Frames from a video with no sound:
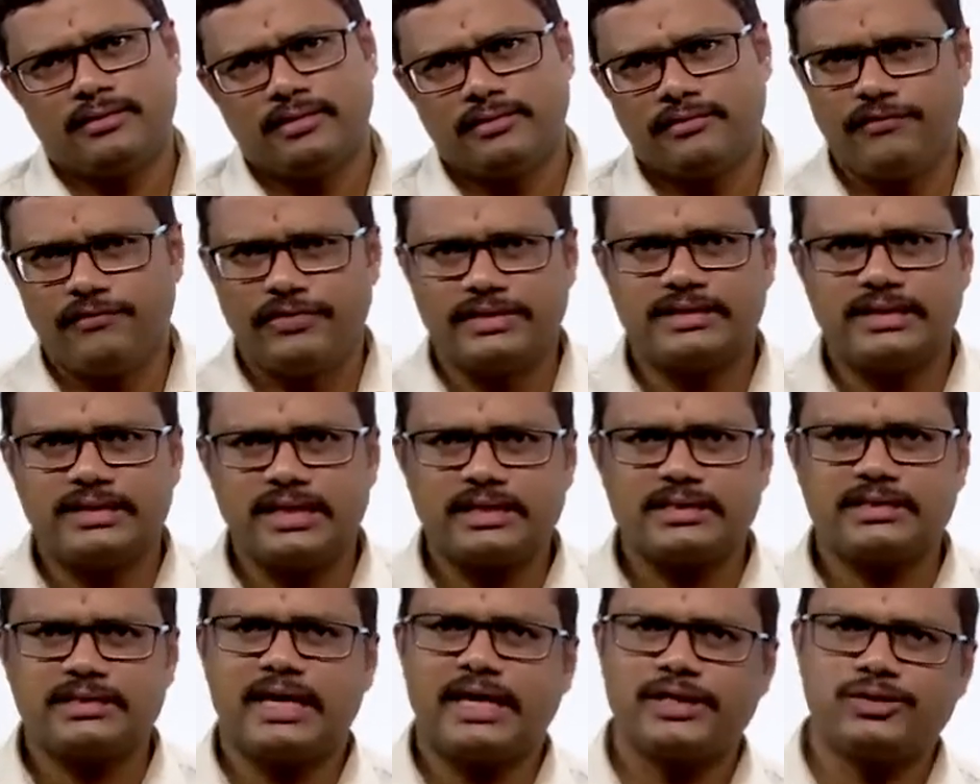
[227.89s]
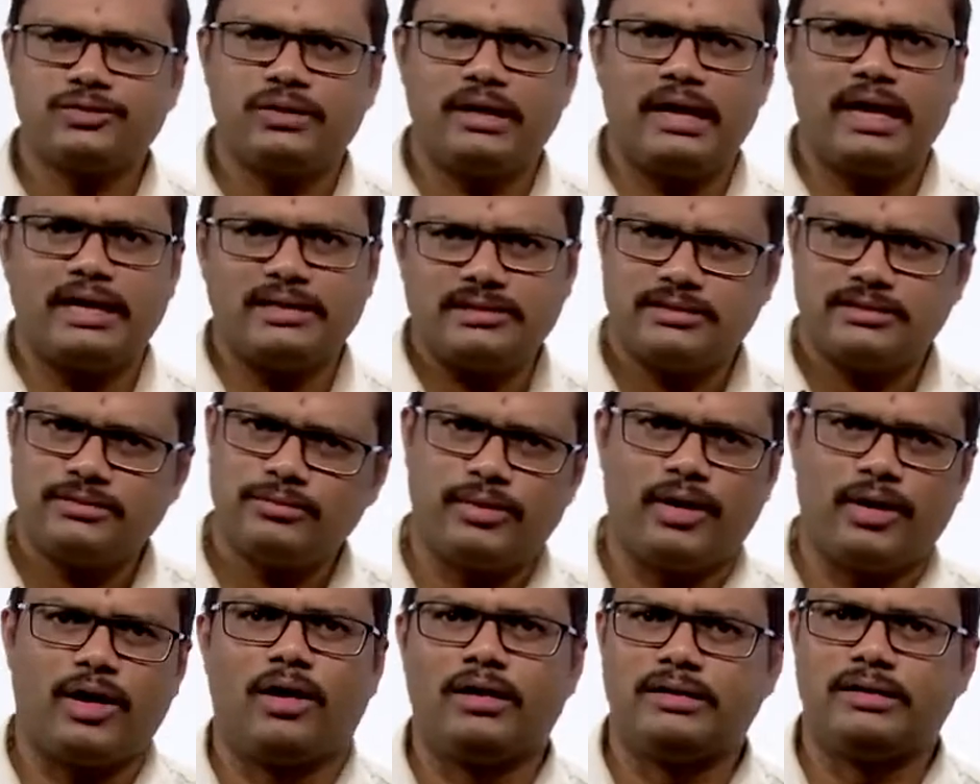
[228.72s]
physics as well as
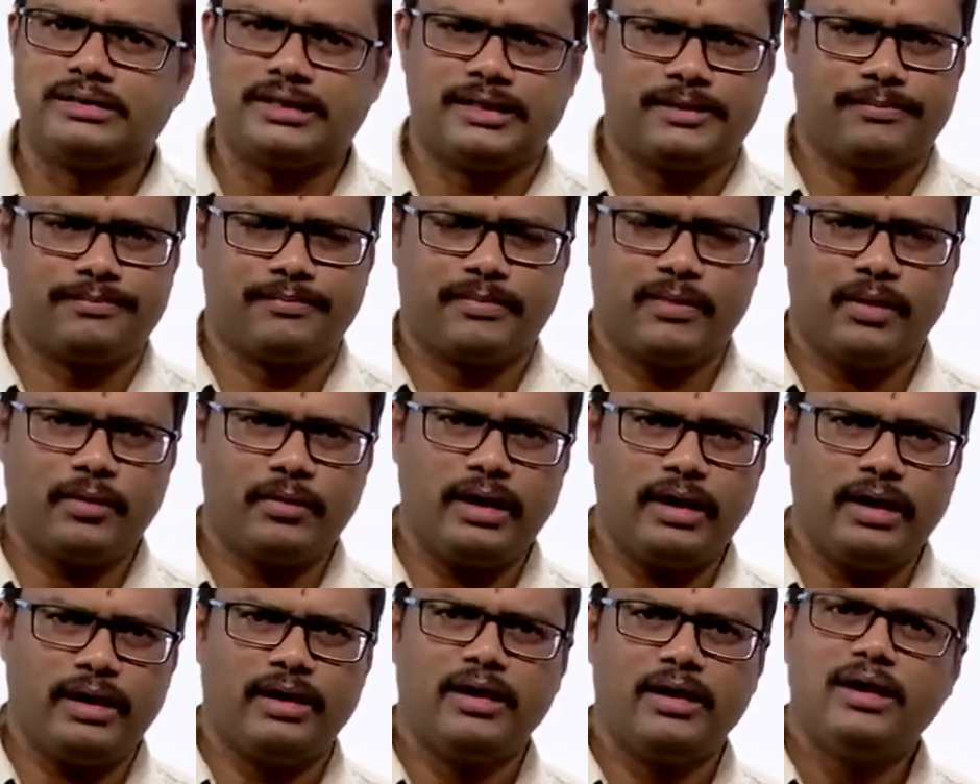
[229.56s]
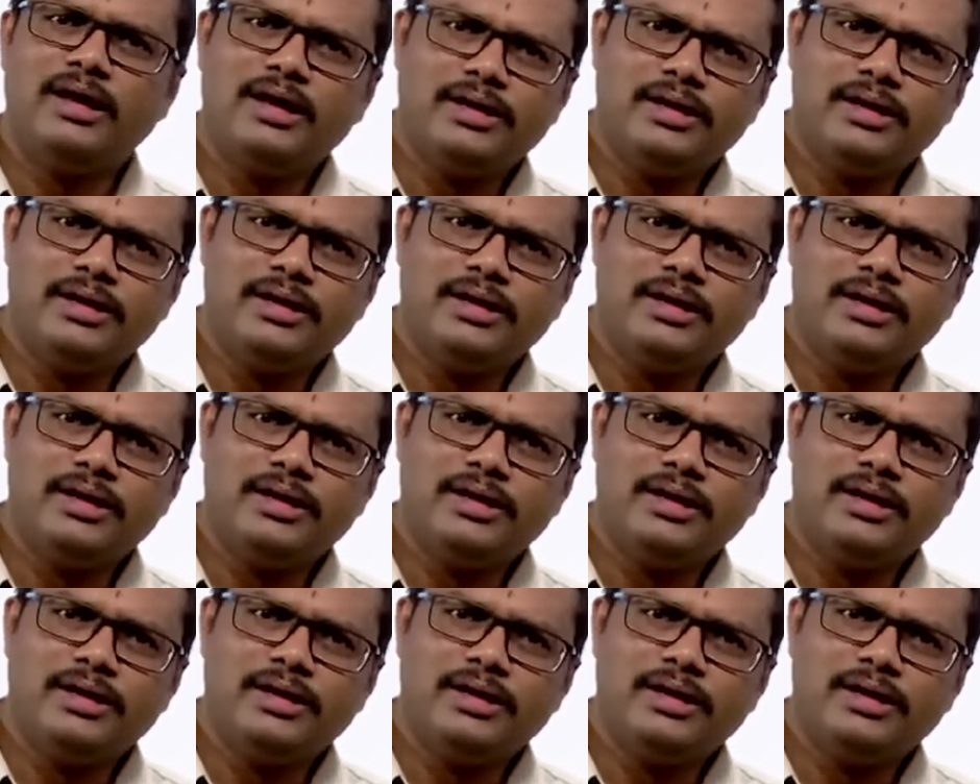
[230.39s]
biology. Okay.